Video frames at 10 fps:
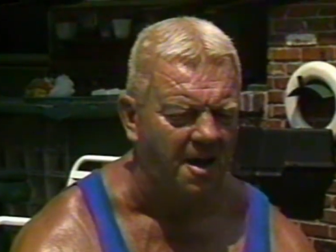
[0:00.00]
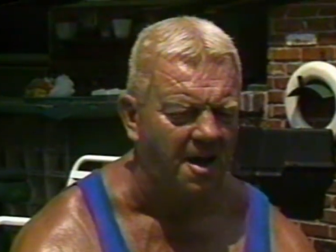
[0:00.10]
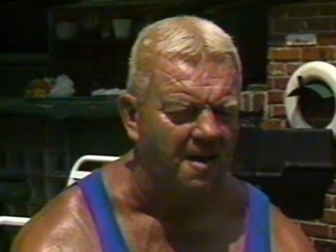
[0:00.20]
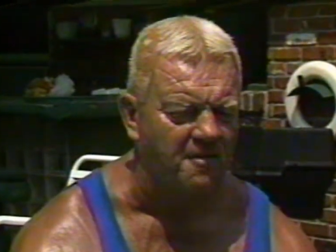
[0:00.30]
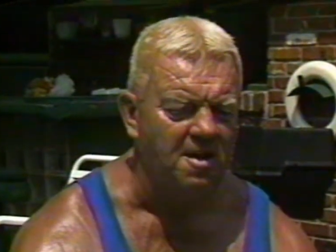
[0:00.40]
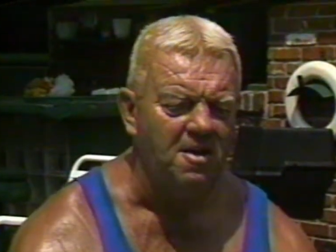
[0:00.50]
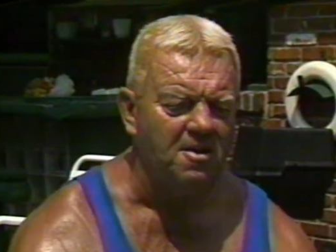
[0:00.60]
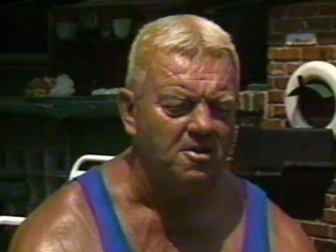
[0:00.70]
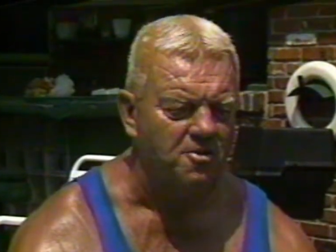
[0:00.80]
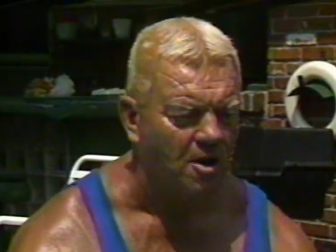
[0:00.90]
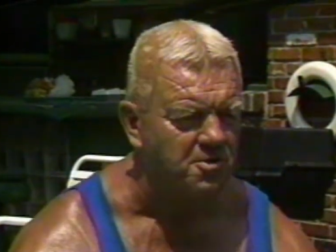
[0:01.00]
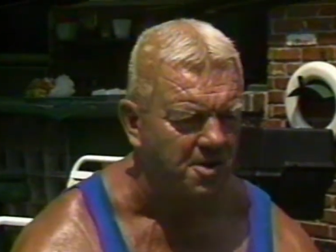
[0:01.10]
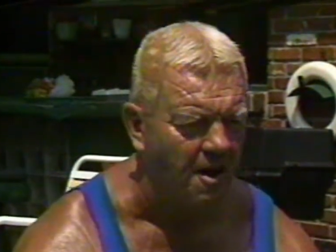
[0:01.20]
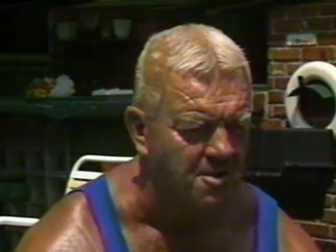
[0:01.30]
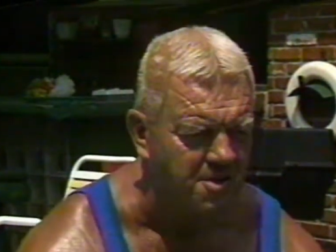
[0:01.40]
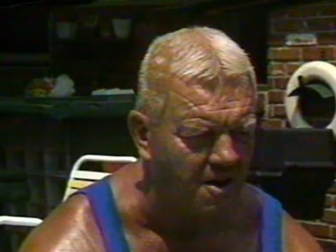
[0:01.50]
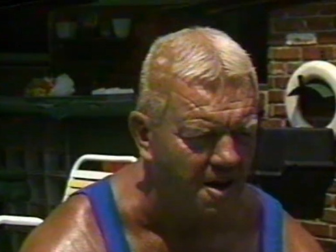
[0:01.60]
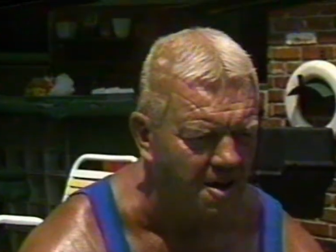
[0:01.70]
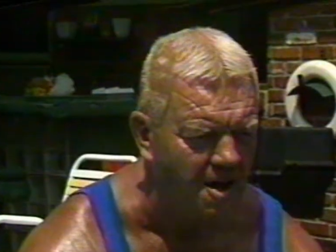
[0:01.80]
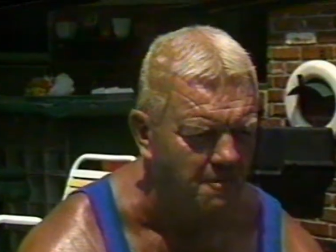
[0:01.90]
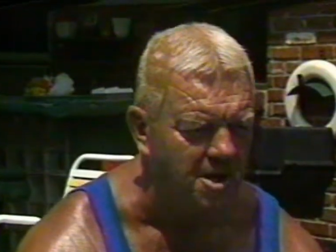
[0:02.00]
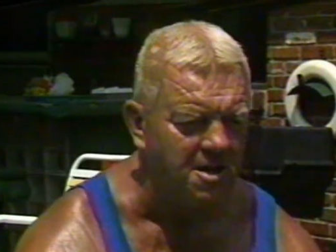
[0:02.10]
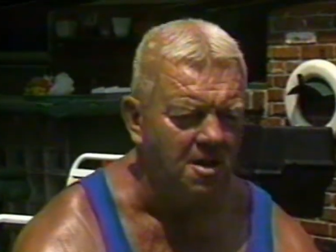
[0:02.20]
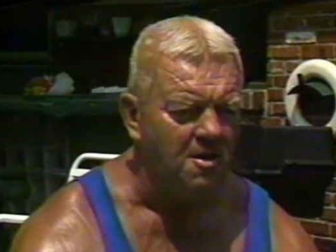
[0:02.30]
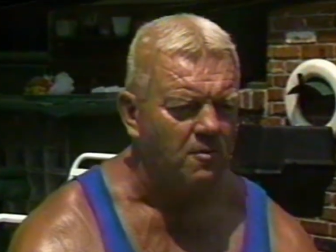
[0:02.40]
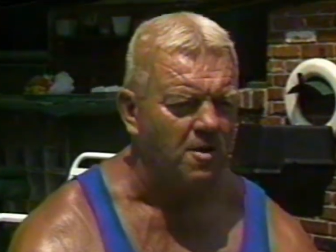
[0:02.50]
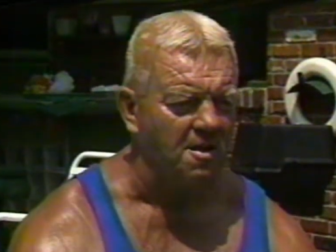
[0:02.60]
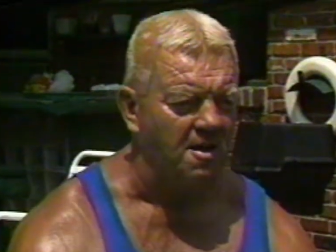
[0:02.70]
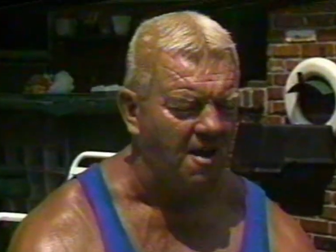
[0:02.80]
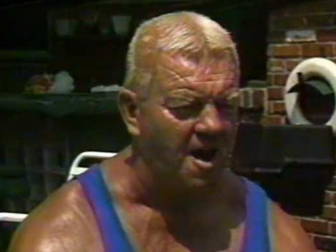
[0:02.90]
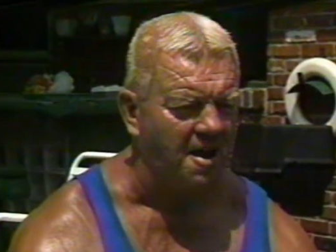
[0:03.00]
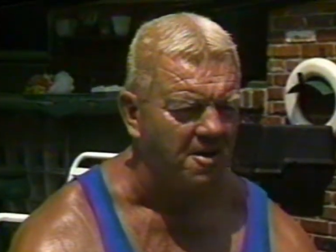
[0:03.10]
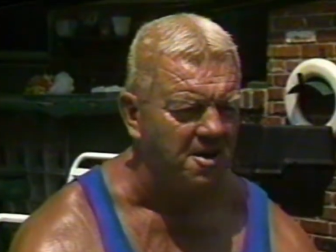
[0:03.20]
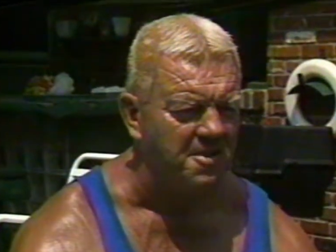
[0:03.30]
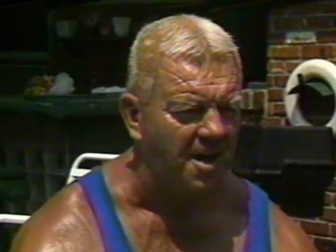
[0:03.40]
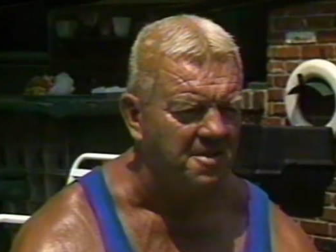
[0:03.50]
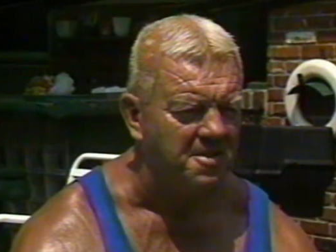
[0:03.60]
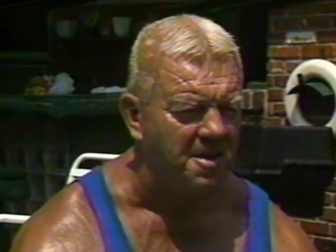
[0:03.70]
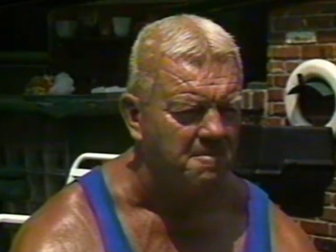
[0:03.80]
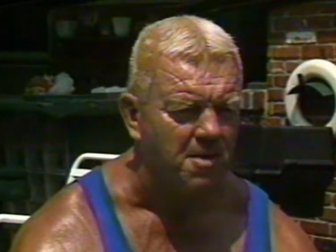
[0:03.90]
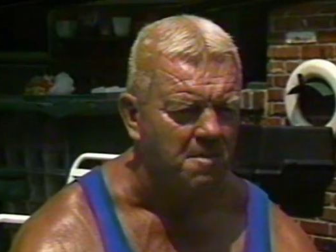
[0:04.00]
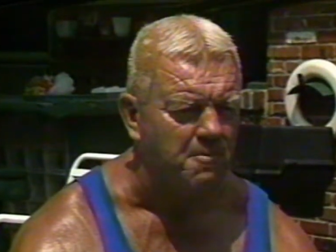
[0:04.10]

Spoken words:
have nose guards on the helmet. Well, a lot of good that did me,